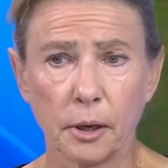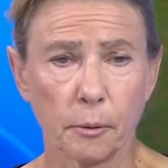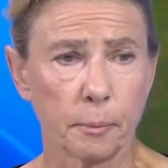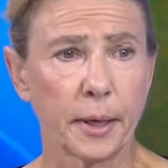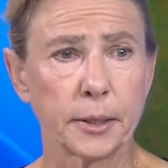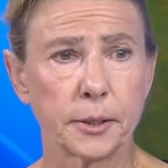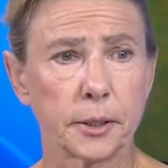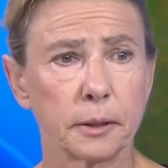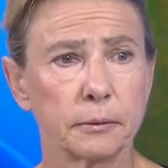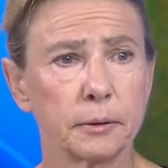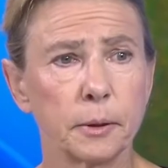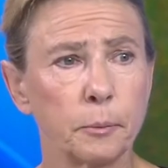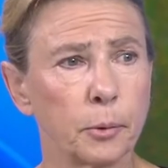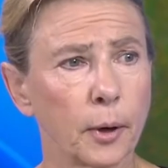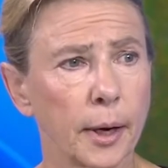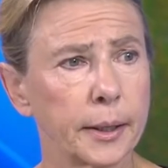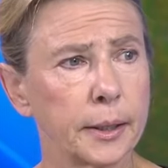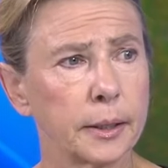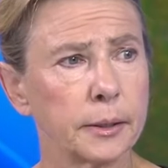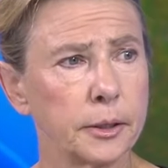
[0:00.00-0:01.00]
basically
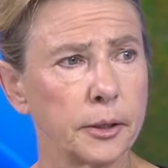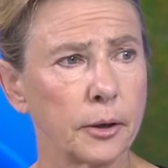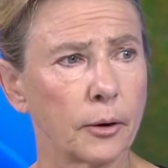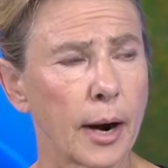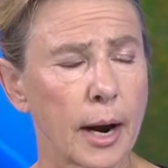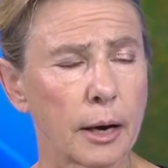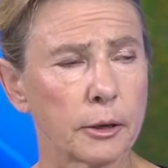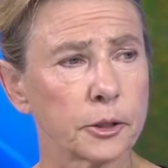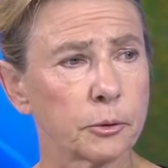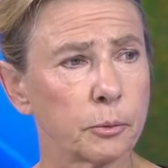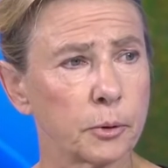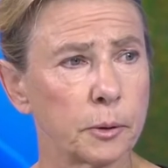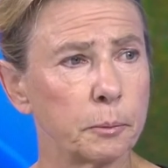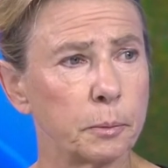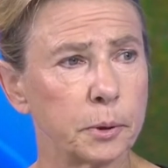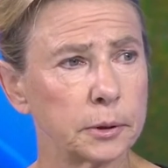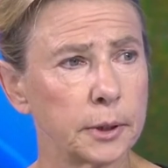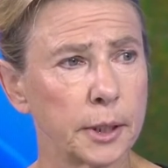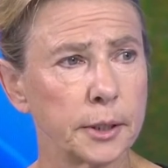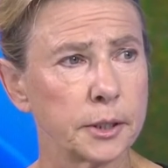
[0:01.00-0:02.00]
break into your house with the
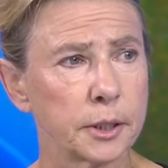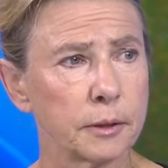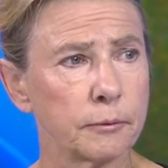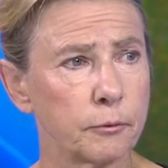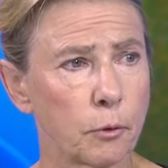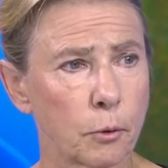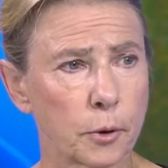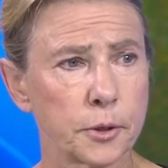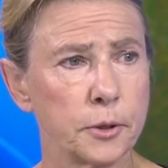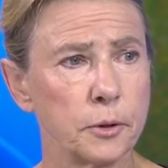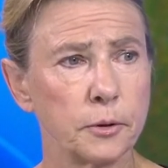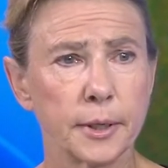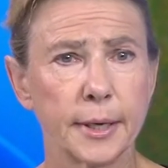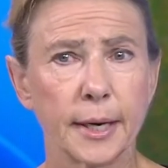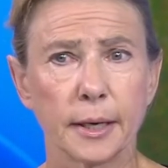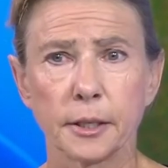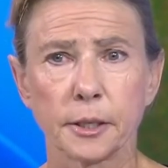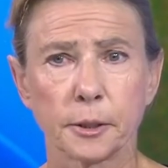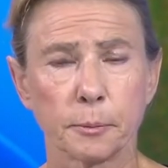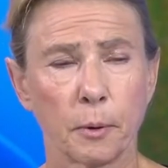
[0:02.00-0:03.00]
police and force you to
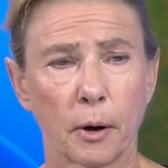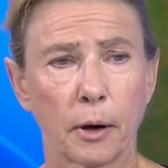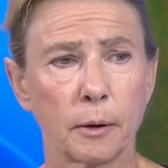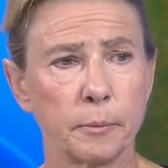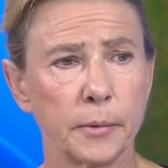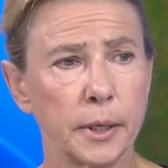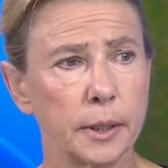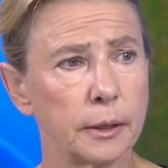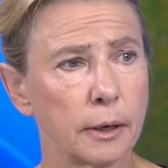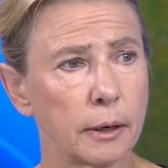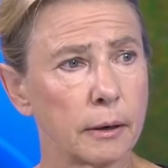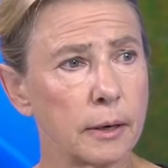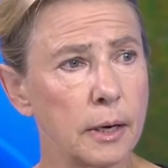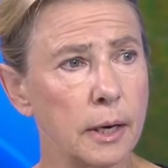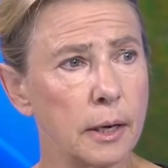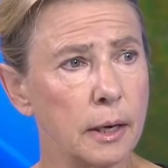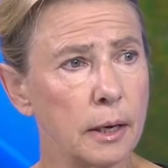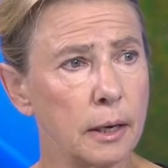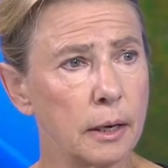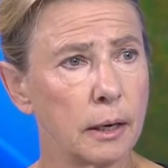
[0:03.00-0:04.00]
get a smart meter.
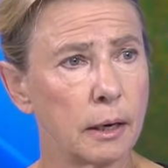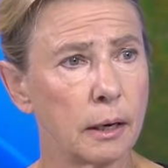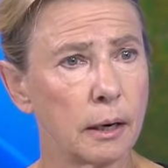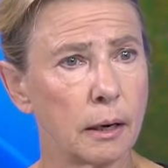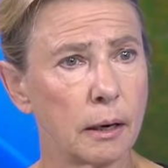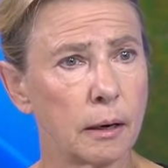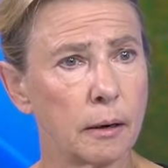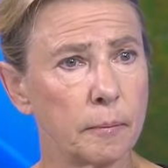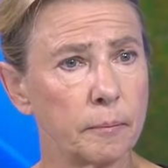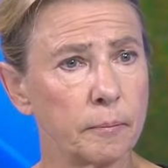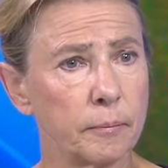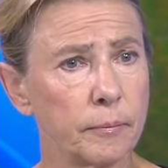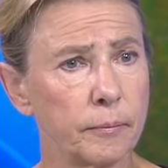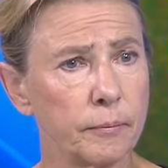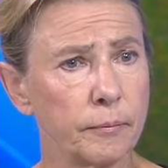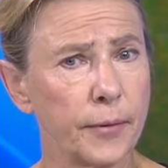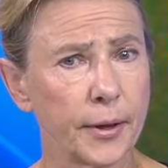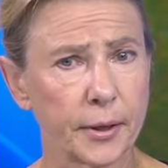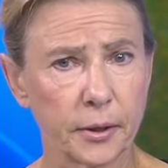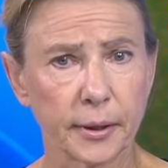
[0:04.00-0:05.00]

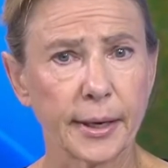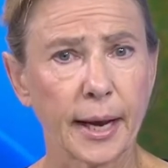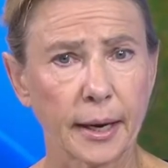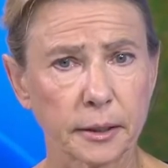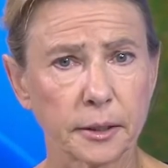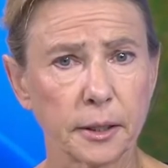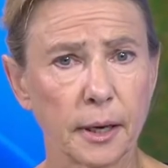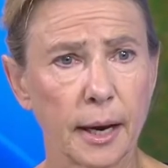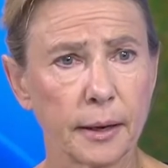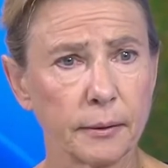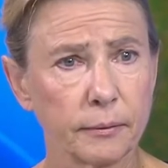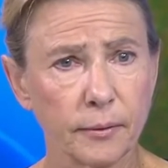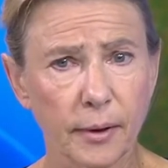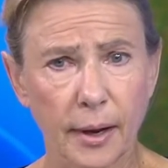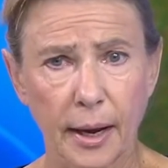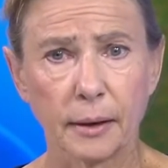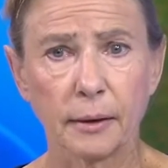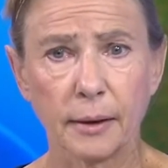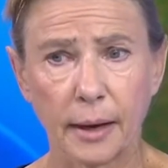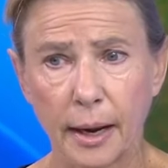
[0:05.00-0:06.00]
They connect
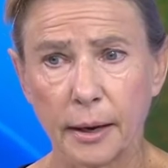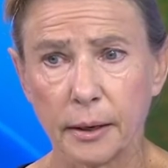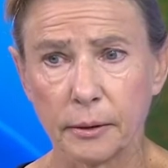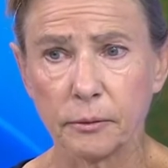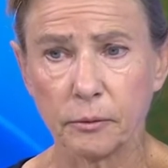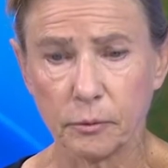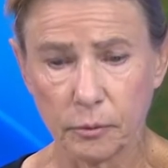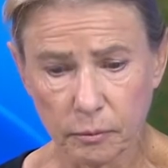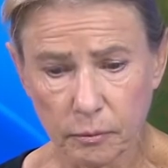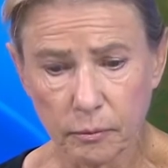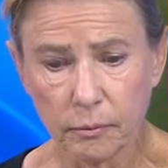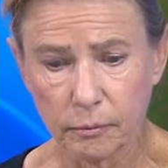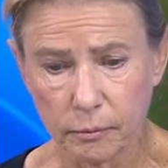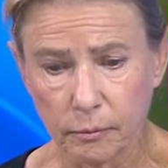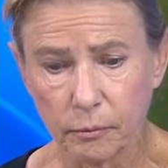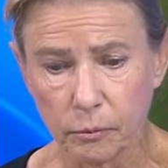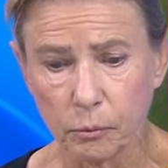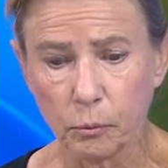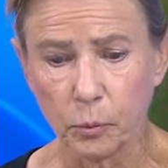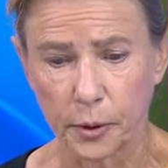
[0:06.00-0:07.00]
and
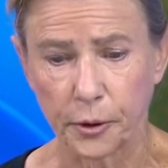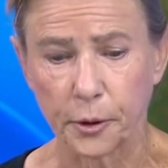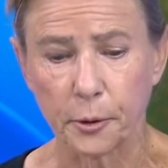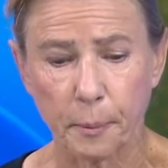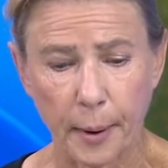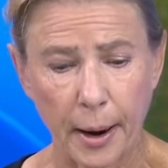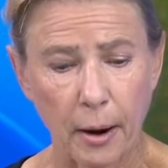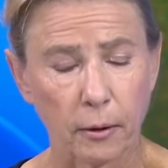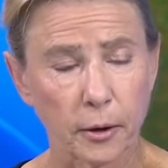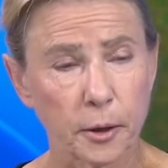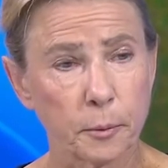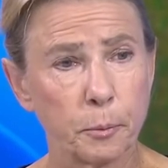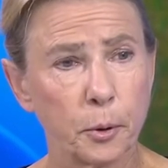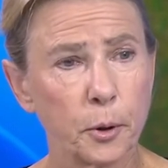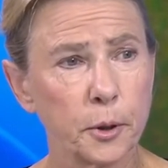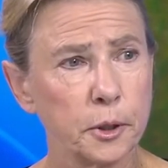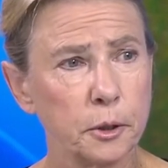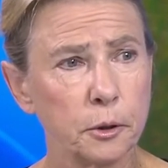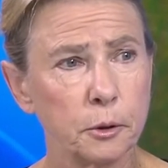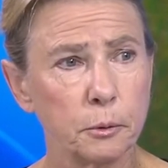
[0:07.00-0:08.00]
with the power to
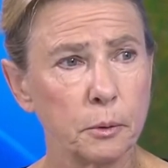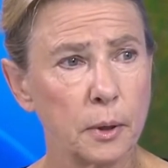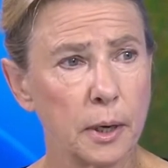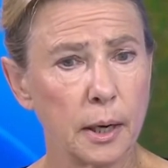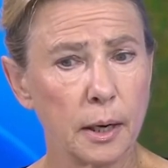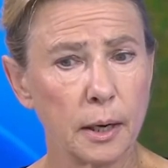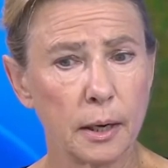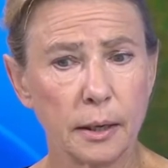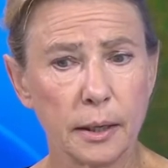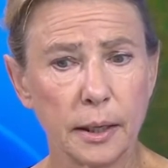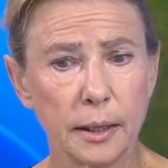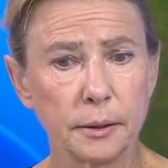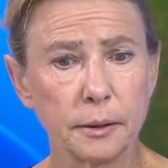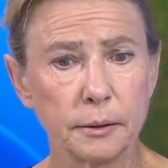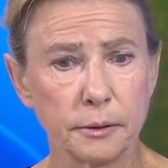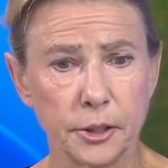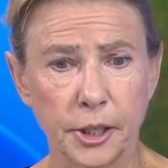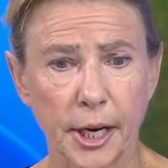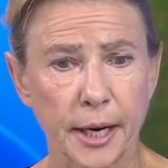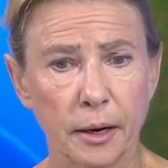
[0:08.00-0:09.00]
put you
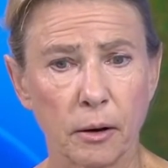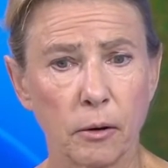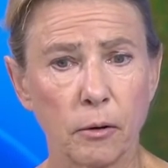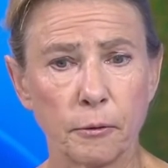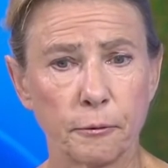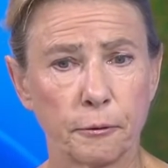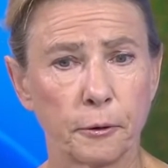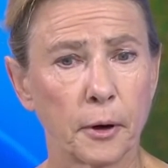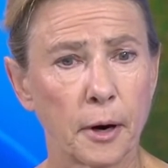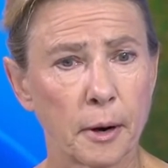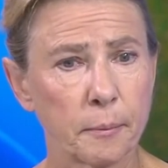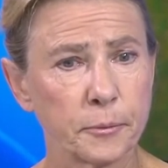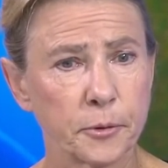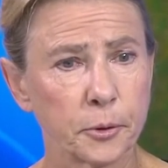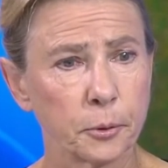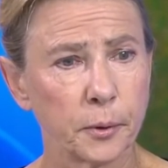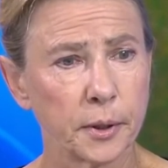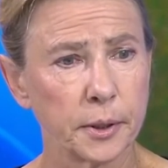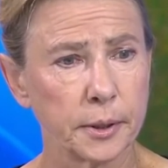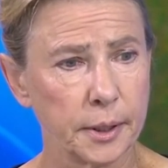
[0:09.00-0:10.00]
in jail for up
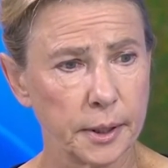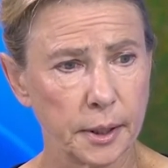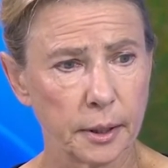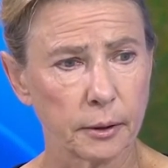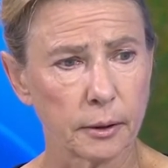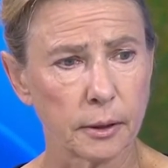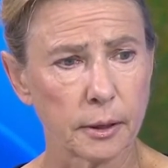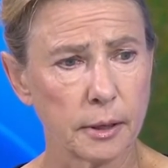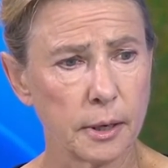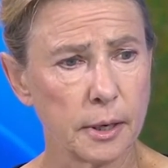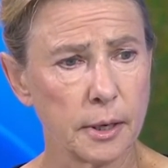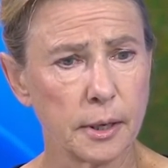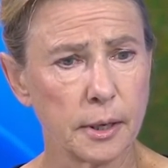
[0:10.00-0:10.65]
to a year